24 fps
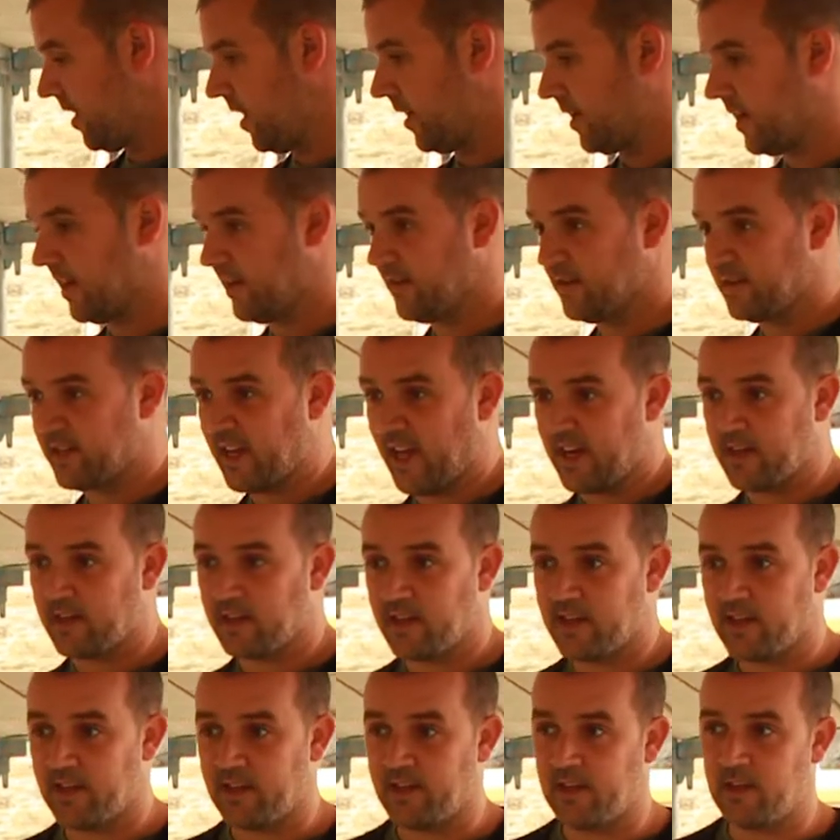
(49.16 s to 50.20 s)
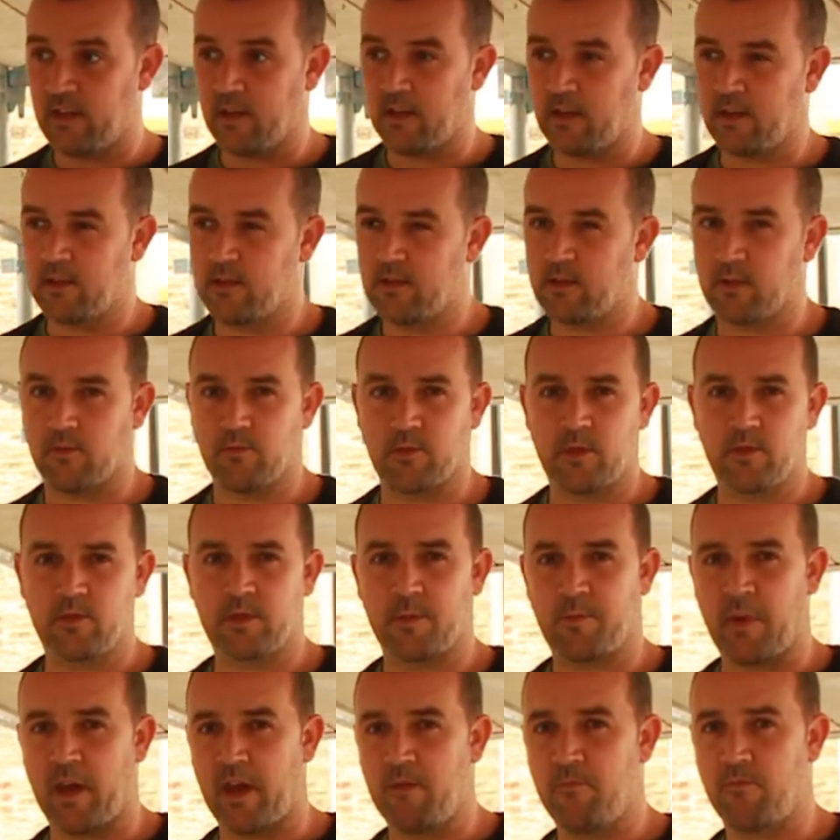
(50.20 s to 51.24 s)
And then technically, I don't use
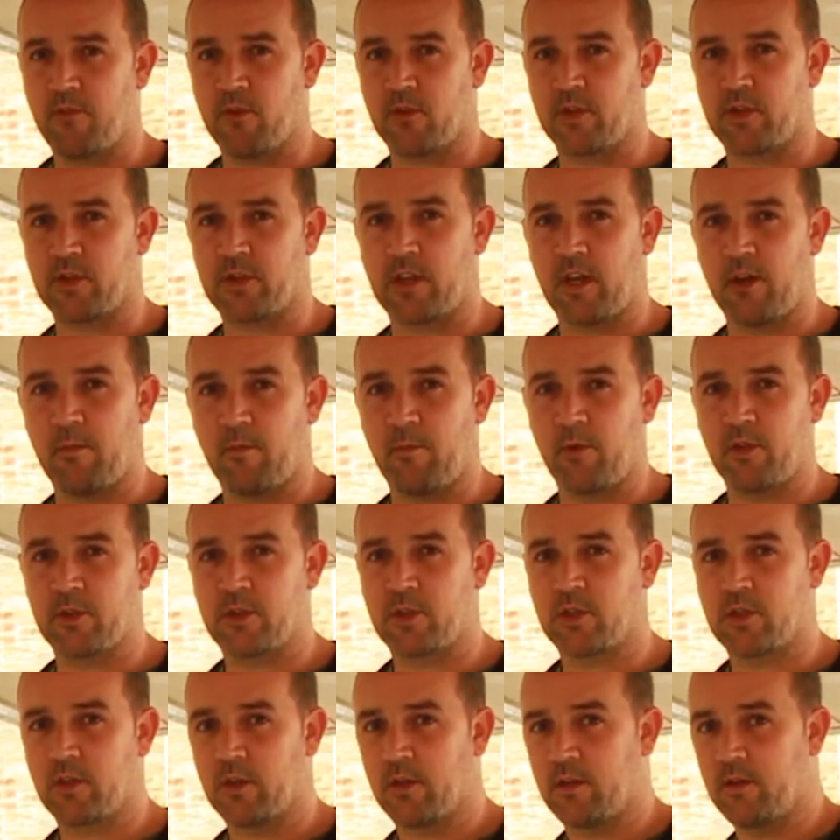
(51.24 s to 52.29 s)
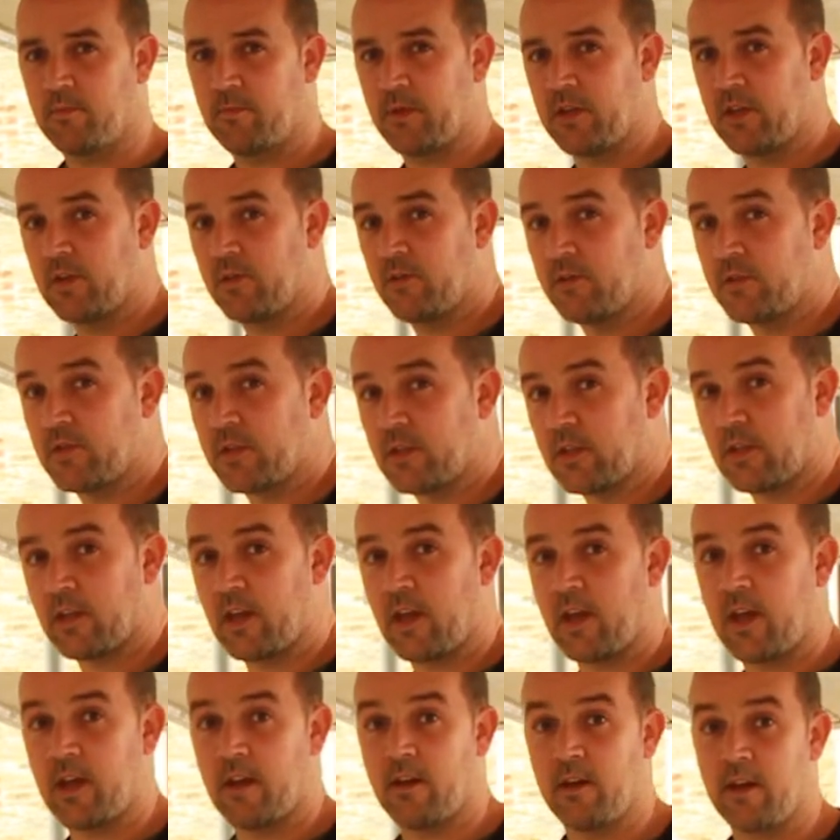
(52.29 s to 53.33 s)
a paintbrush that much. I'd be using
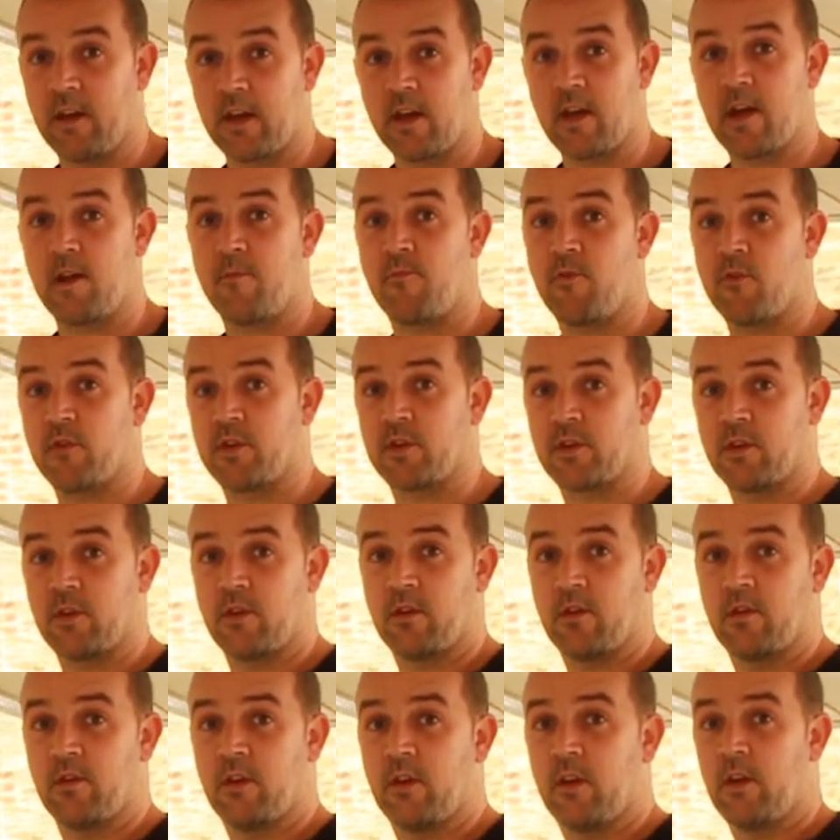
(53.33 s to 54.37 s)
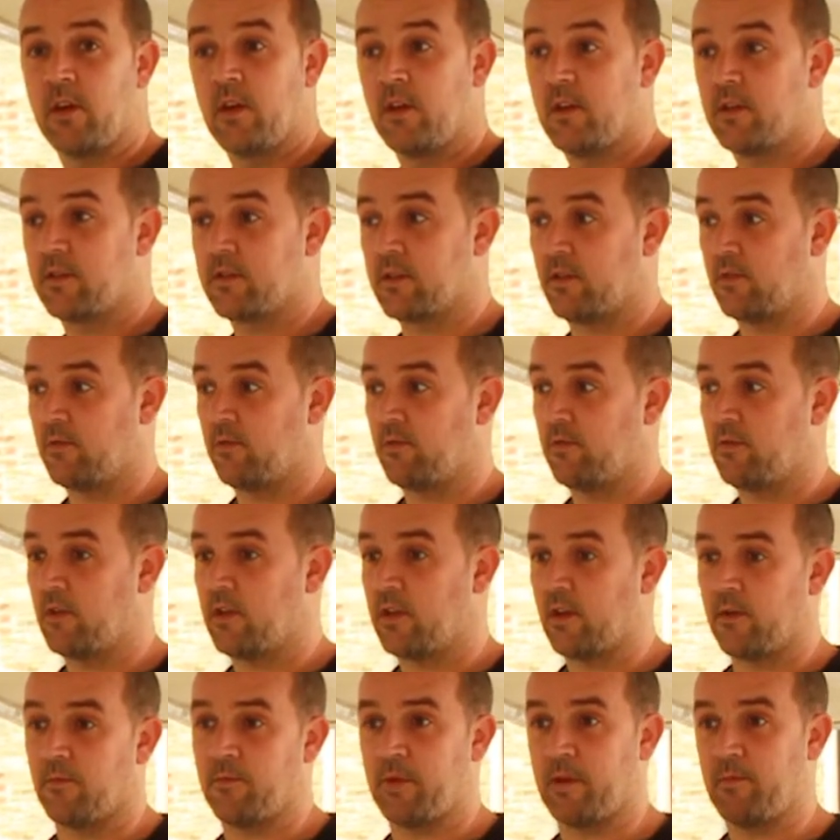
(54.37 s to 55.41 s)
uh, an airbrush. So a
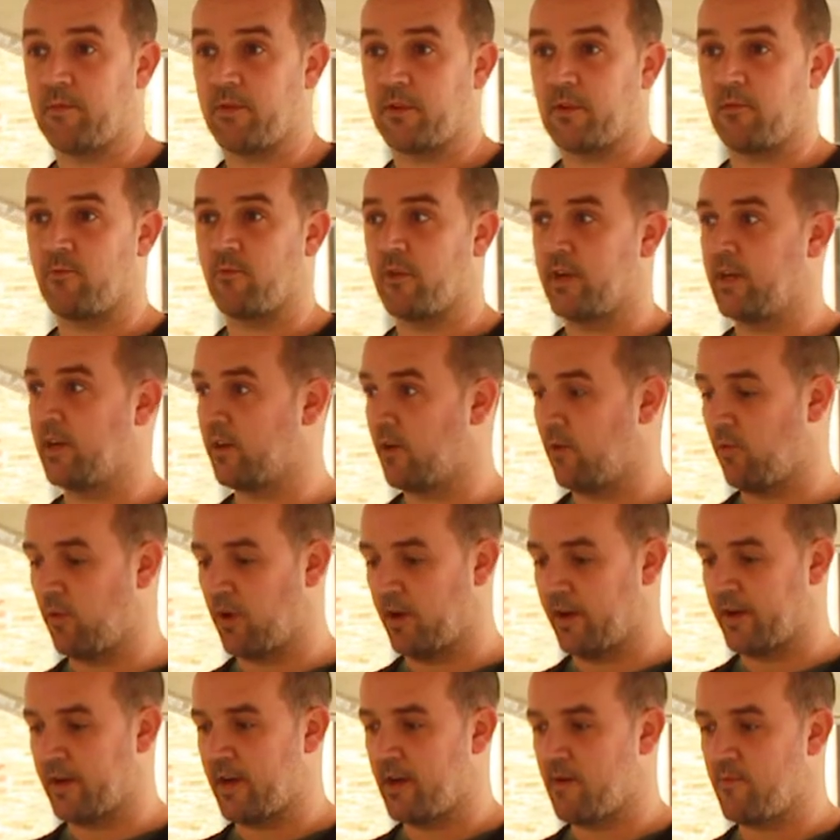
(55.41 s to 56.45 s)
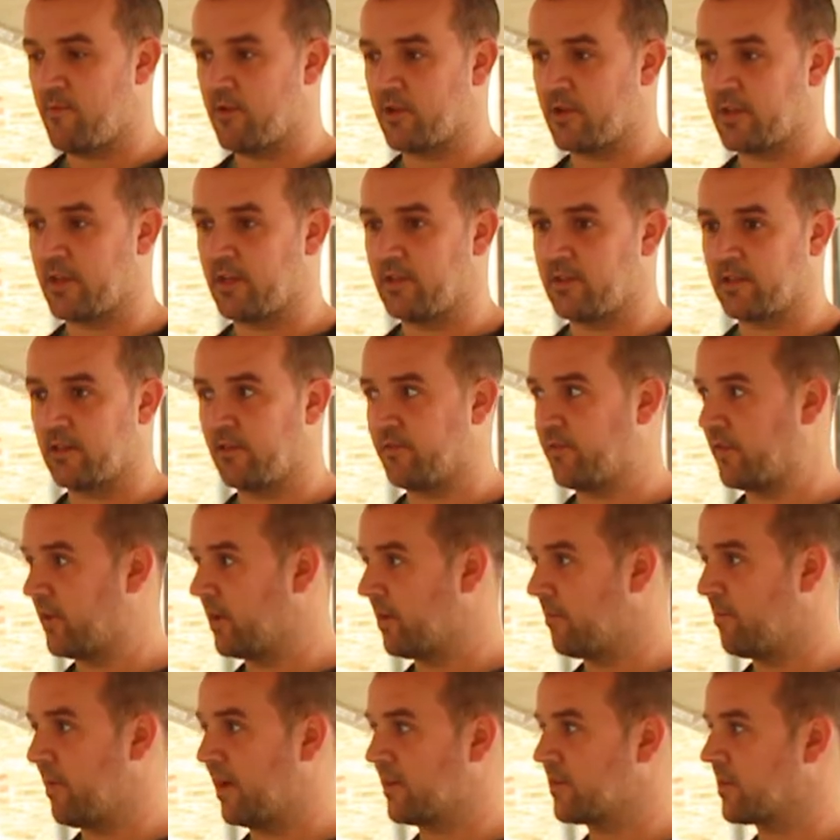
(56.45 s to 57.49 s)
lot of people don't really know what an airbrush is. If you
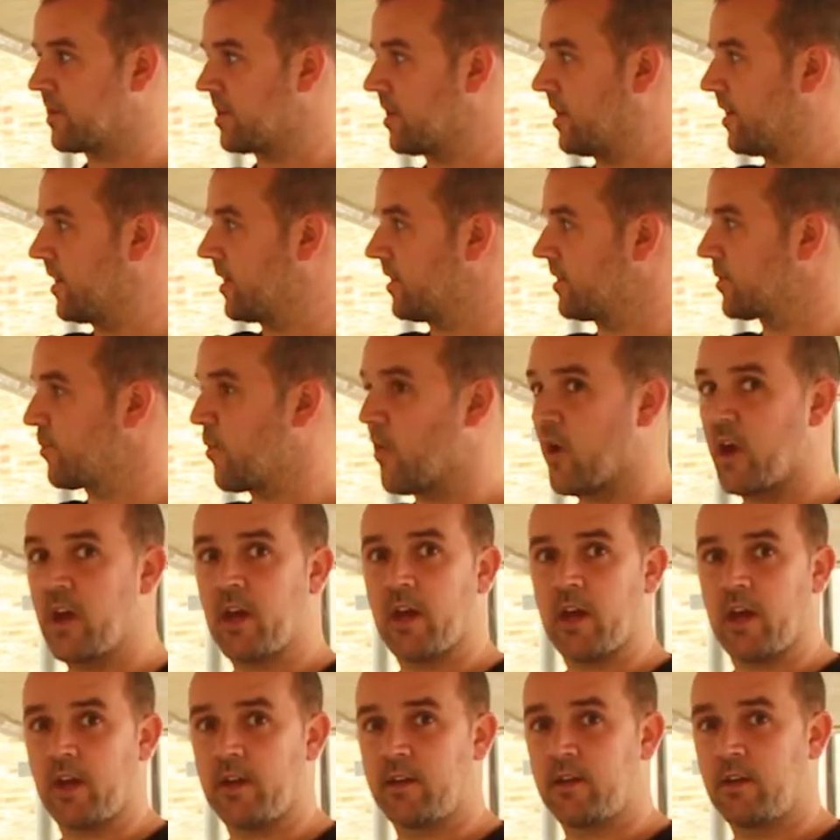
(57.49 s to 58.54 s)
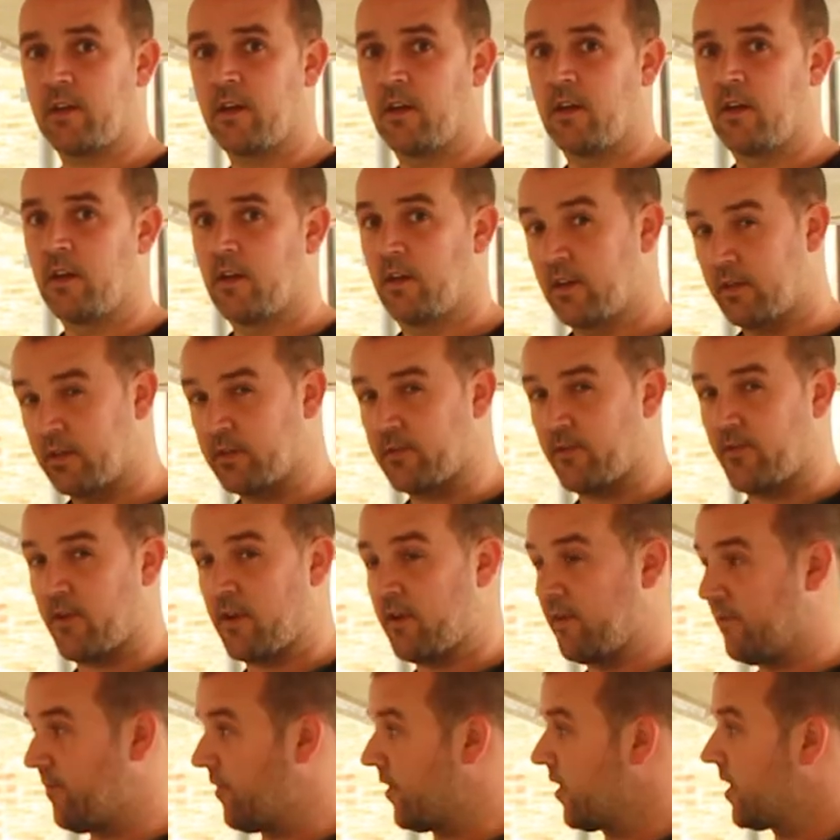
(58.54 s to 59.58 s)
imagine like a spray can, it's a
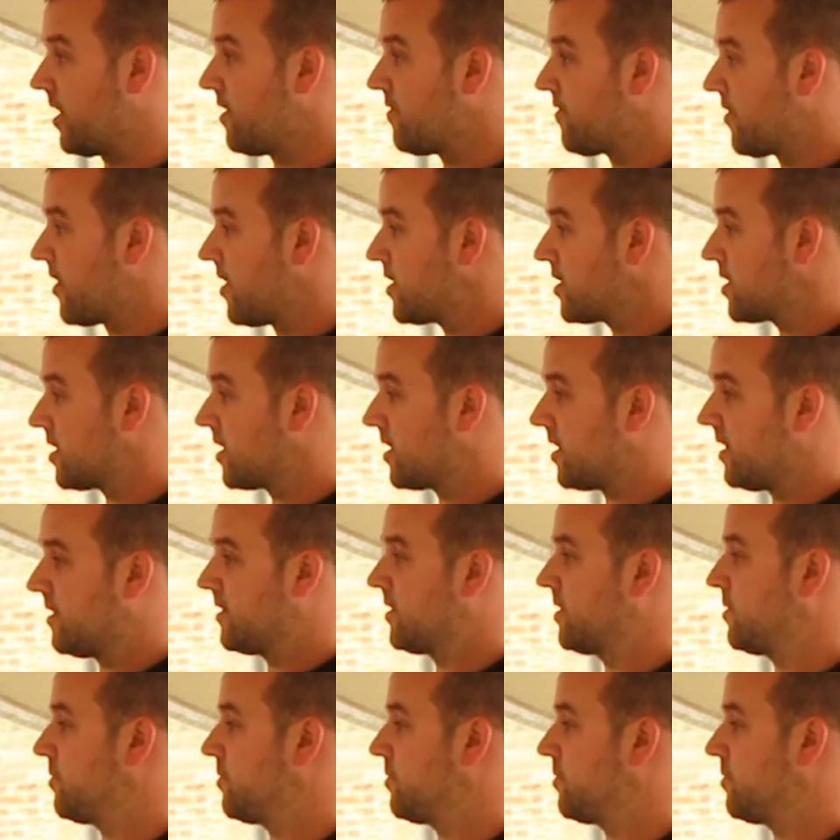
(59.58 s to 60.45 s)
very fine version of that.